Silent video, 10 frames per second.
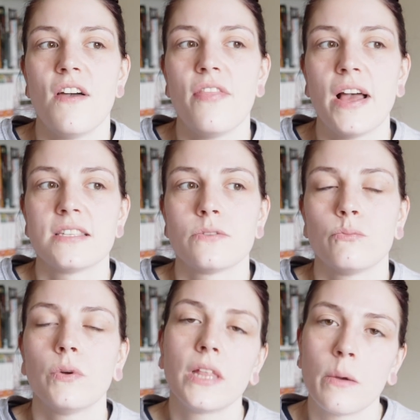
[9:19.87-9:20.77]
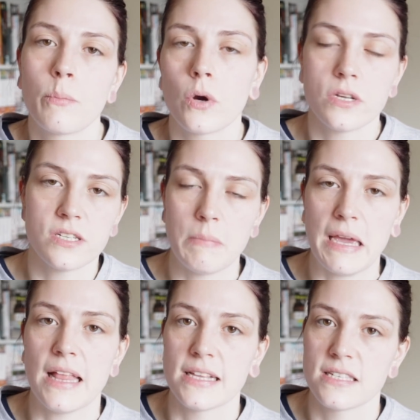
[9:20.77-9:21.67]
And that's really important to me
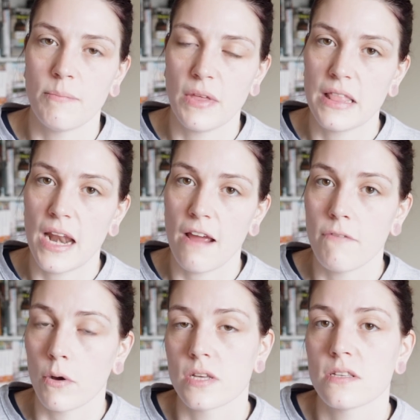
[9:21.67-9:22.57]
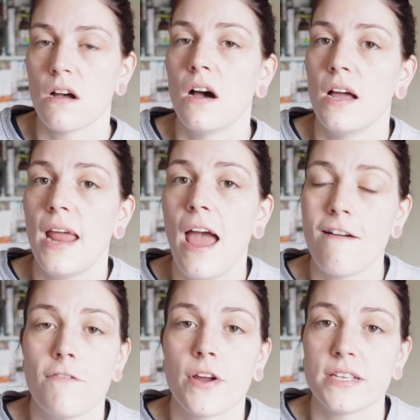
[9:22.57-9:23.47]
and that's something that I focus on
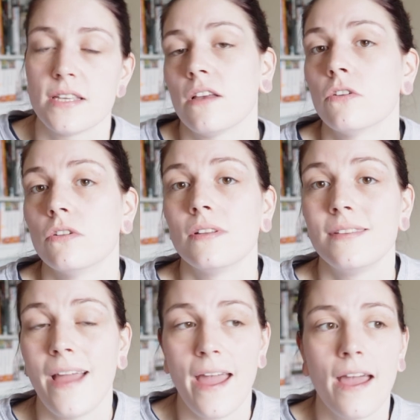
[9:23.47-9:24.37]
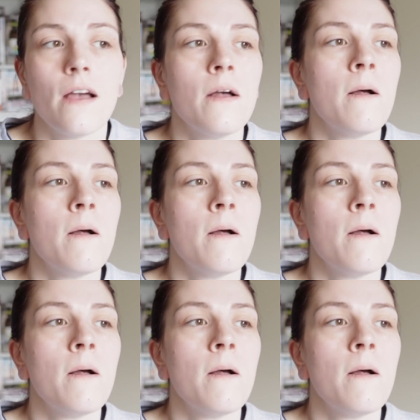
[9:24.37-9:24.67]
every single day